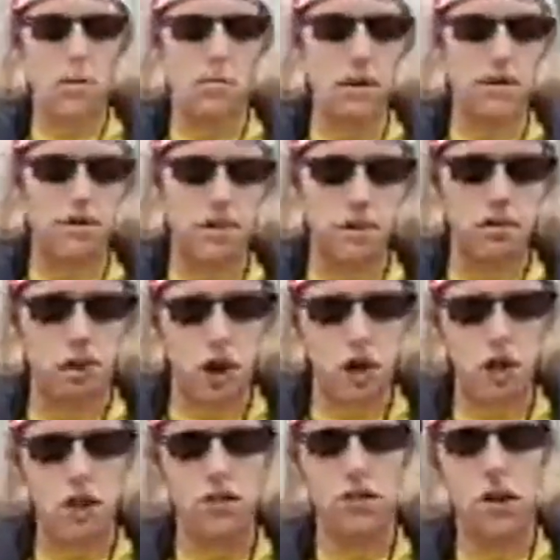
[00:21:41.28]
be for a
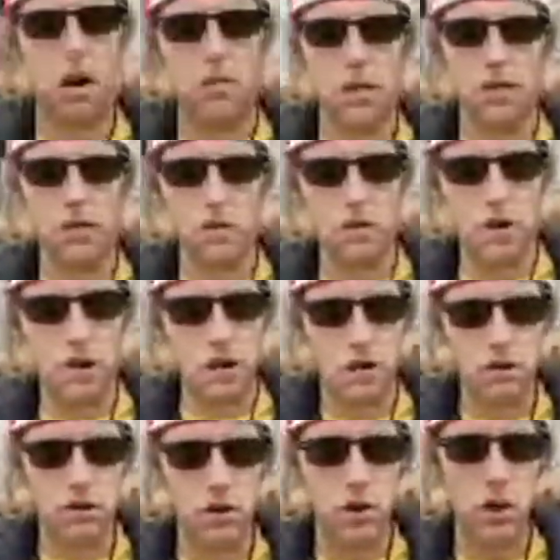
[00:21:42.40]
longer term than 2 years,
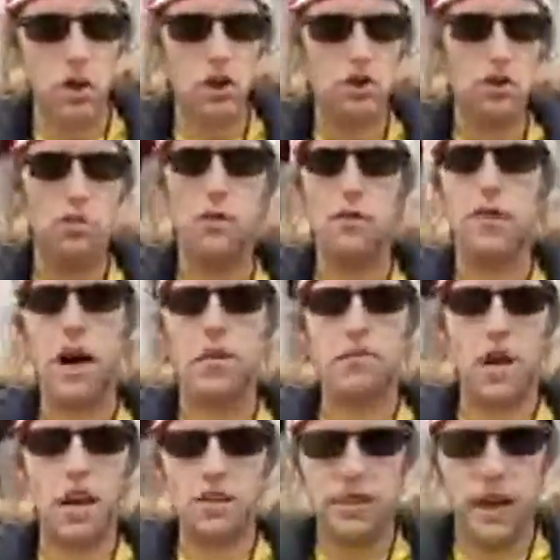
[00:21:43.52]
to provide and
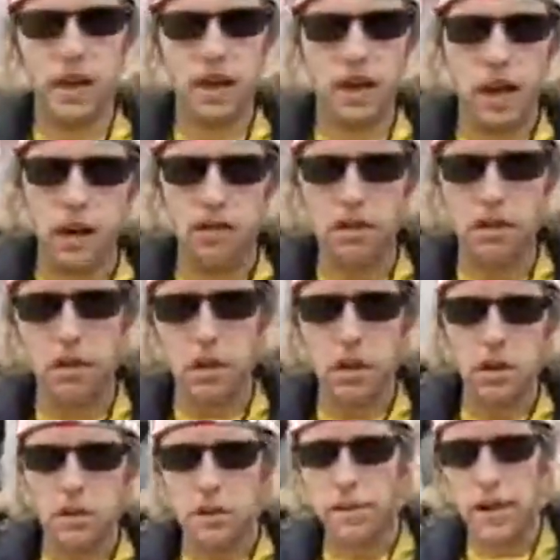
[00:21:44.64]
maintain a navy,
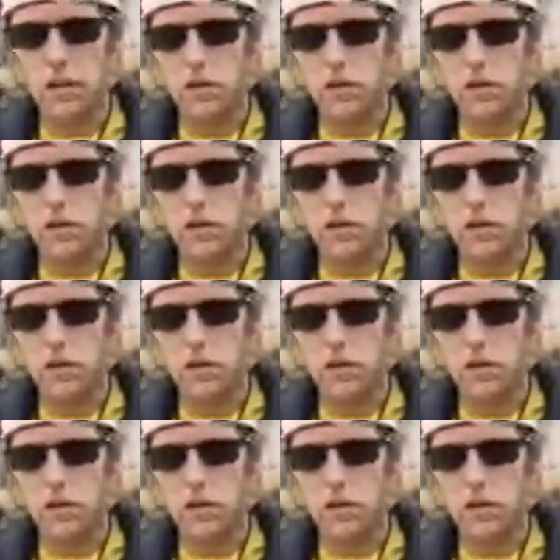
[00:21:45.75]
to make